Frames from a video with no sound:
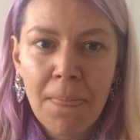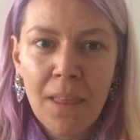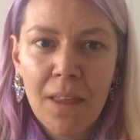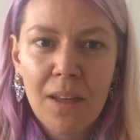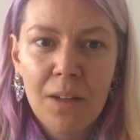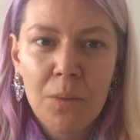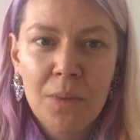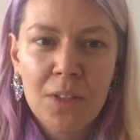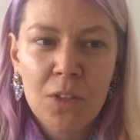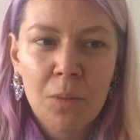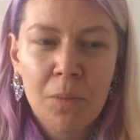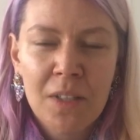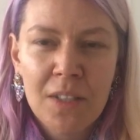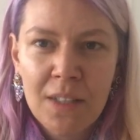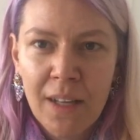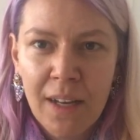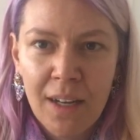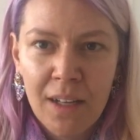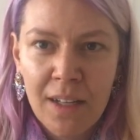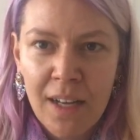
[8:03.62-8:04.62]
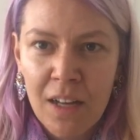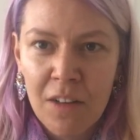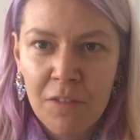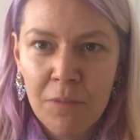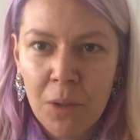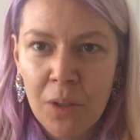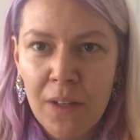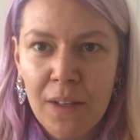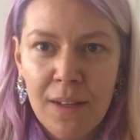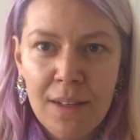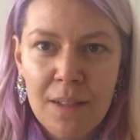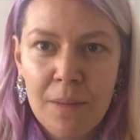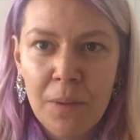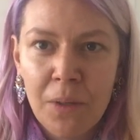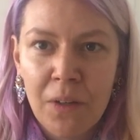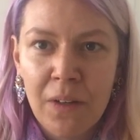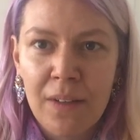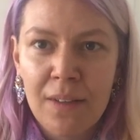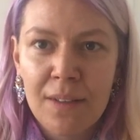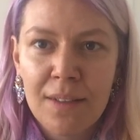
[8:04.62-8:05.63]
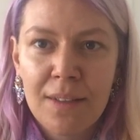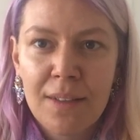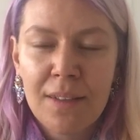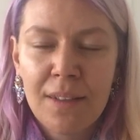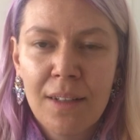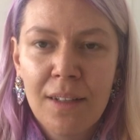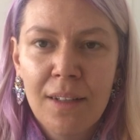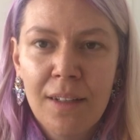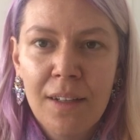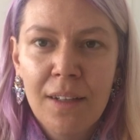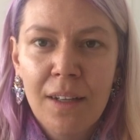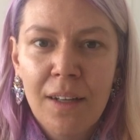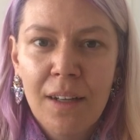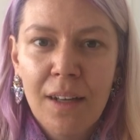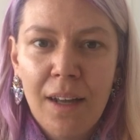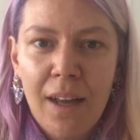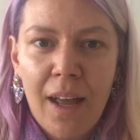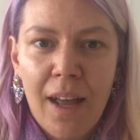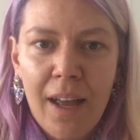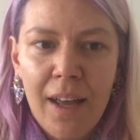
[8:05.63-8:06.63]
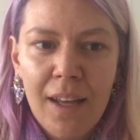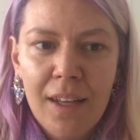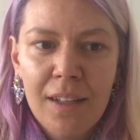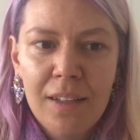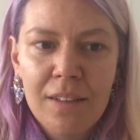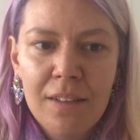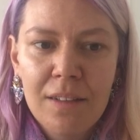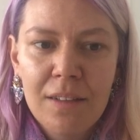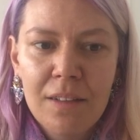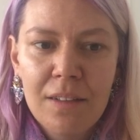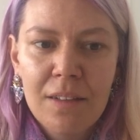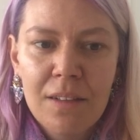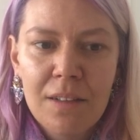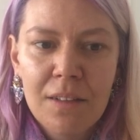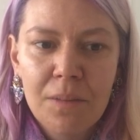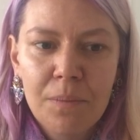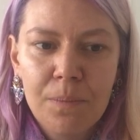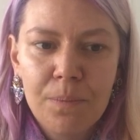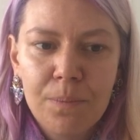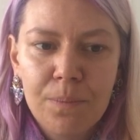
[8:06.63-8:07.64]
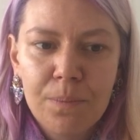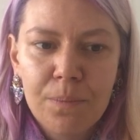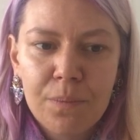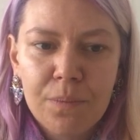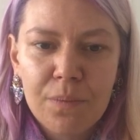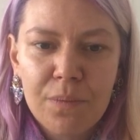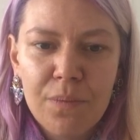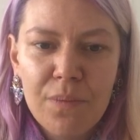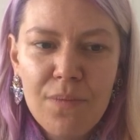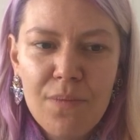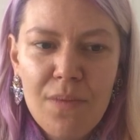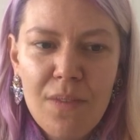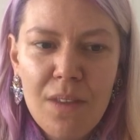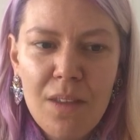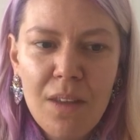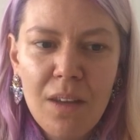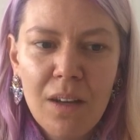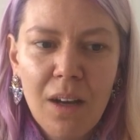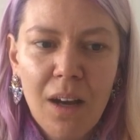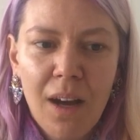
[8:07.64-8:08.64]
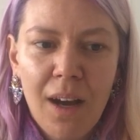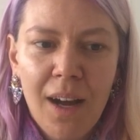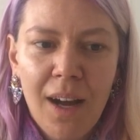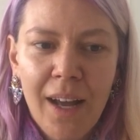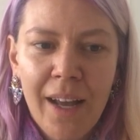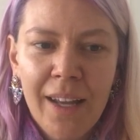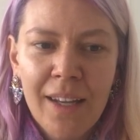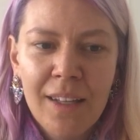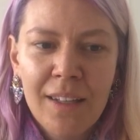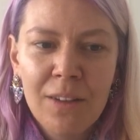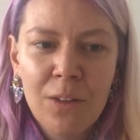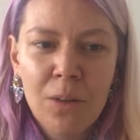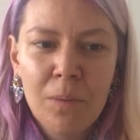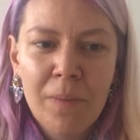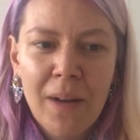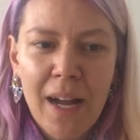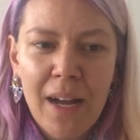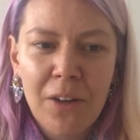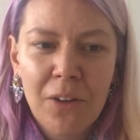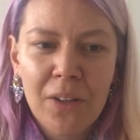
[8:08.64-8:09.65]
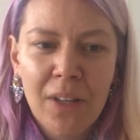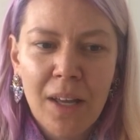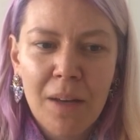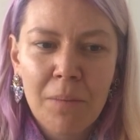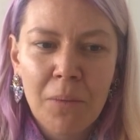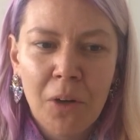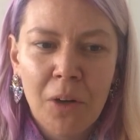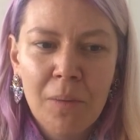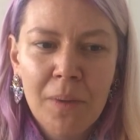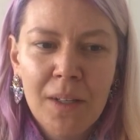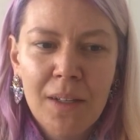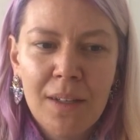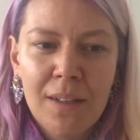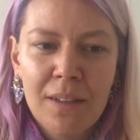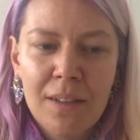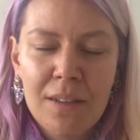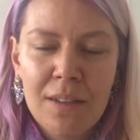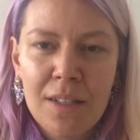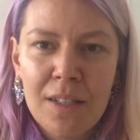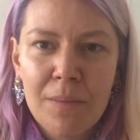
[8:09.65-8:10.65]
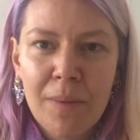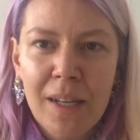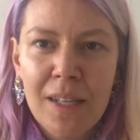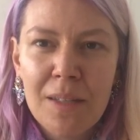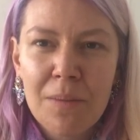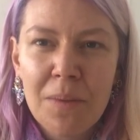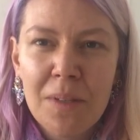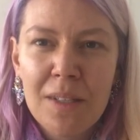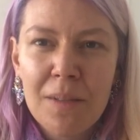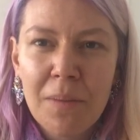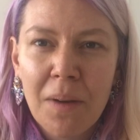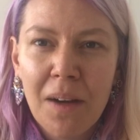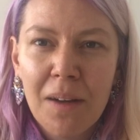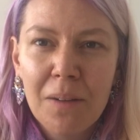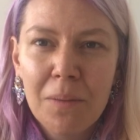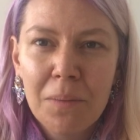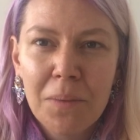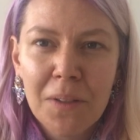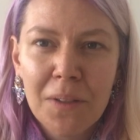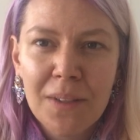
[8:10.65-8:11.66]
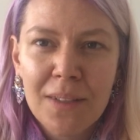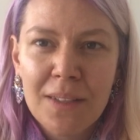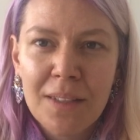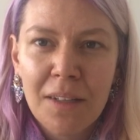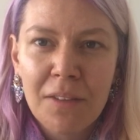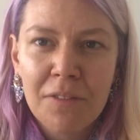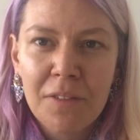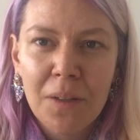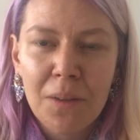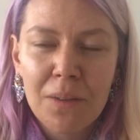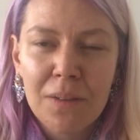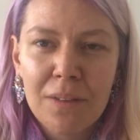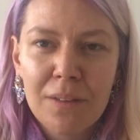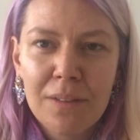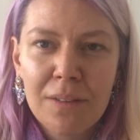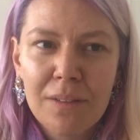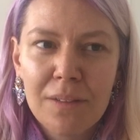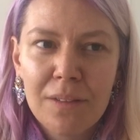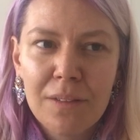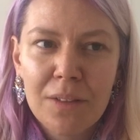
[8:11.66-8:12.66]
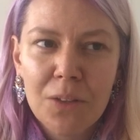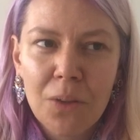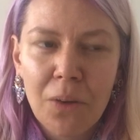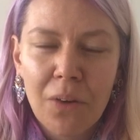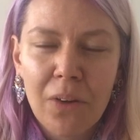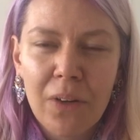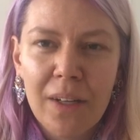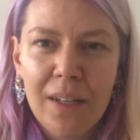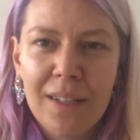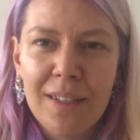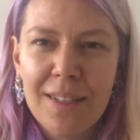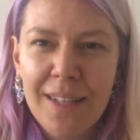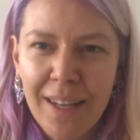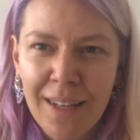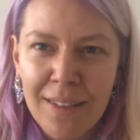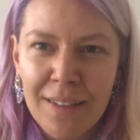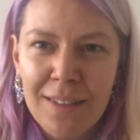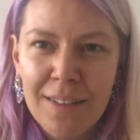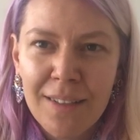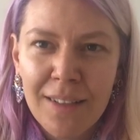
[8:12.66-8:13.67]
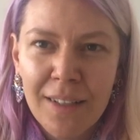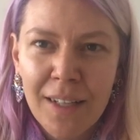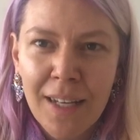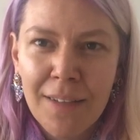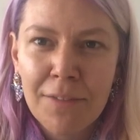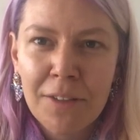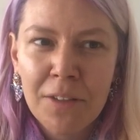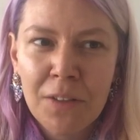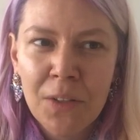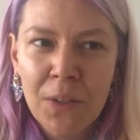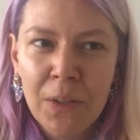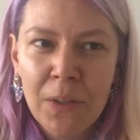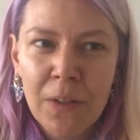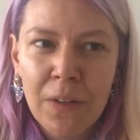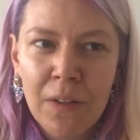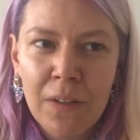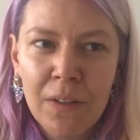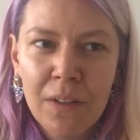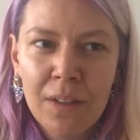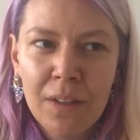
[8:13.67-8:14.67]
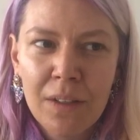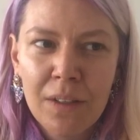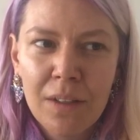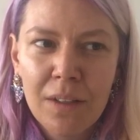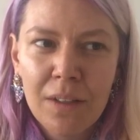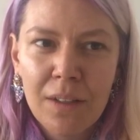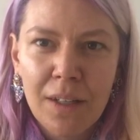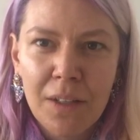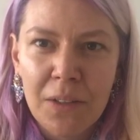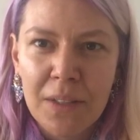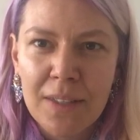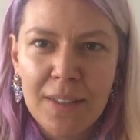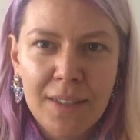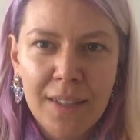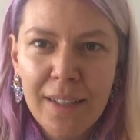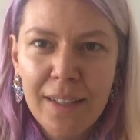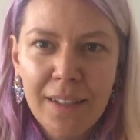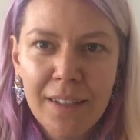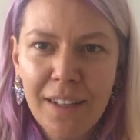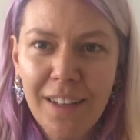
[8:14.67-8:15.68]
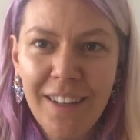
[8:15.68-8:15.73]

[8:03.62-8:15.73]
It was almost like an out-of-body experience. And I look back on that moment and it just makes me smile because I felt so content, even though I was sick.